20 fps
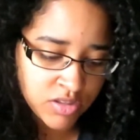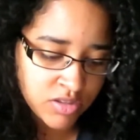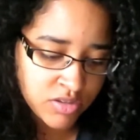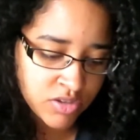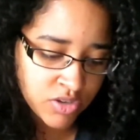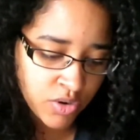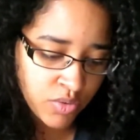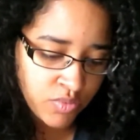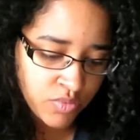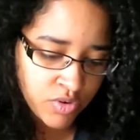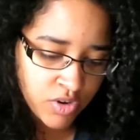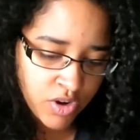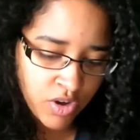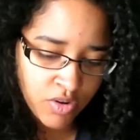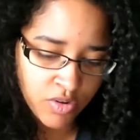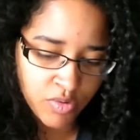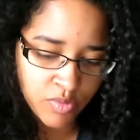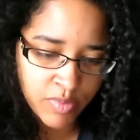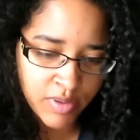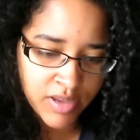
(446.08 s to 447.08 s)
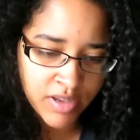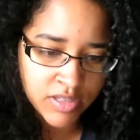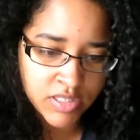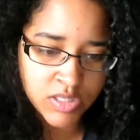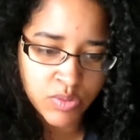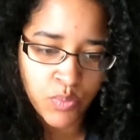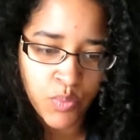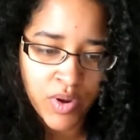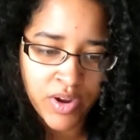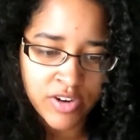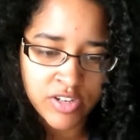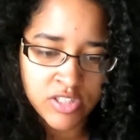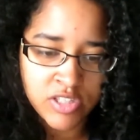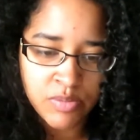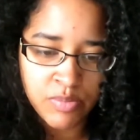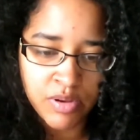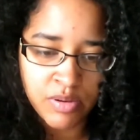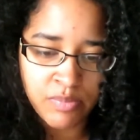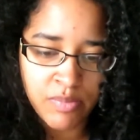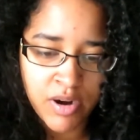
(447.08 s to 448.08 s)
don't know, because where's the
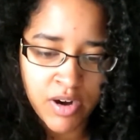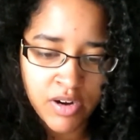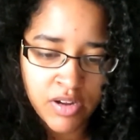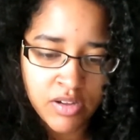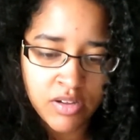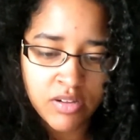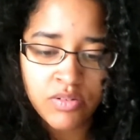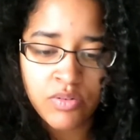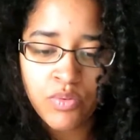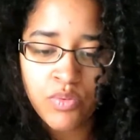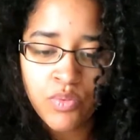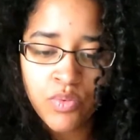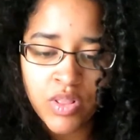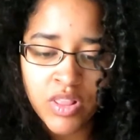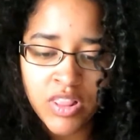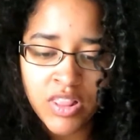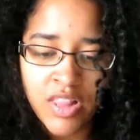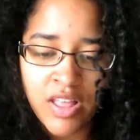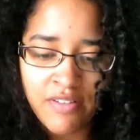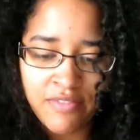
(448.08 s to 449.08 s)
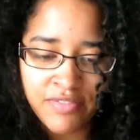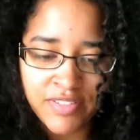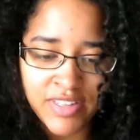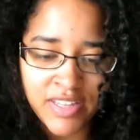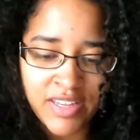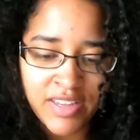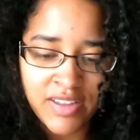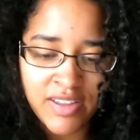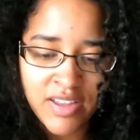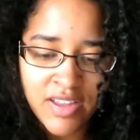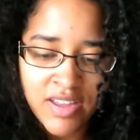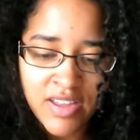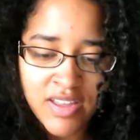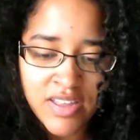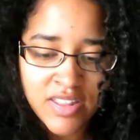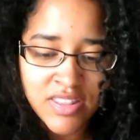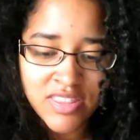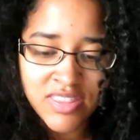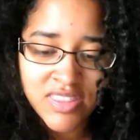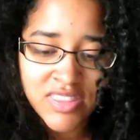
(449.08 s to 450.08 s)
bookmark? Lovely.
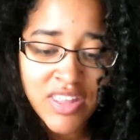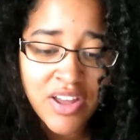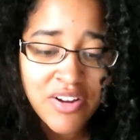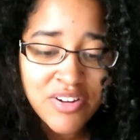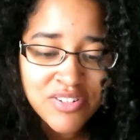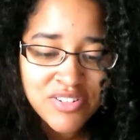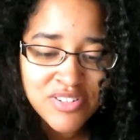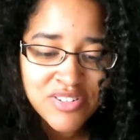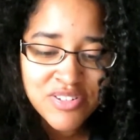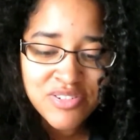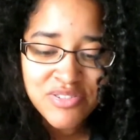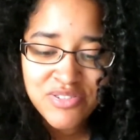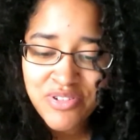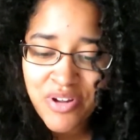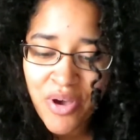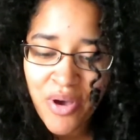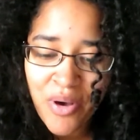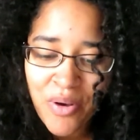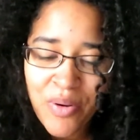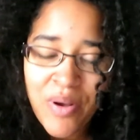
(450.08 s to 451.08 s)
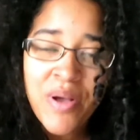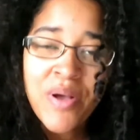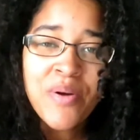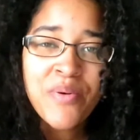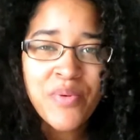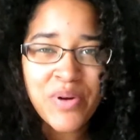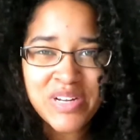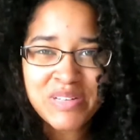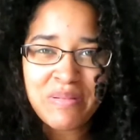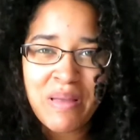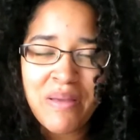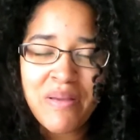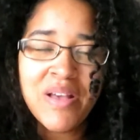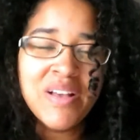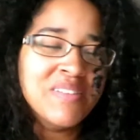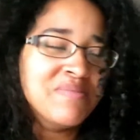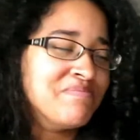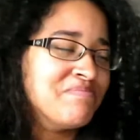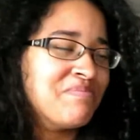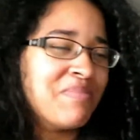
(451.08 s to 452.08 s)
Where's
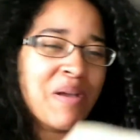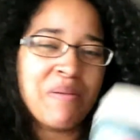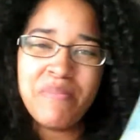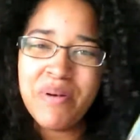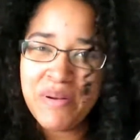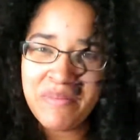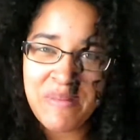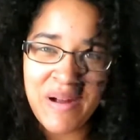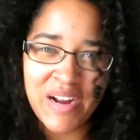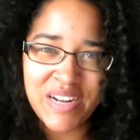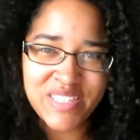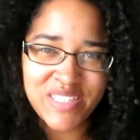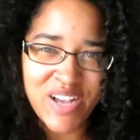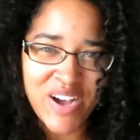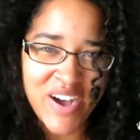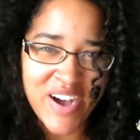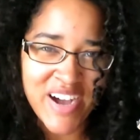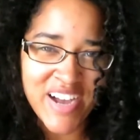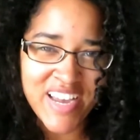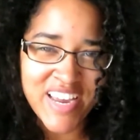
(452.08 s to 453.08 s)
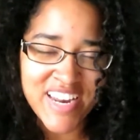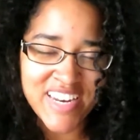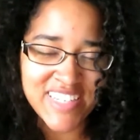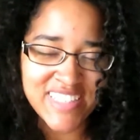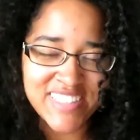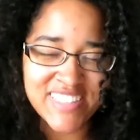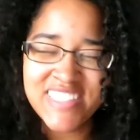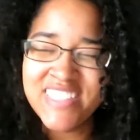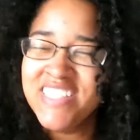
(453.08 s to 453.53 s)
my bookmark's gone.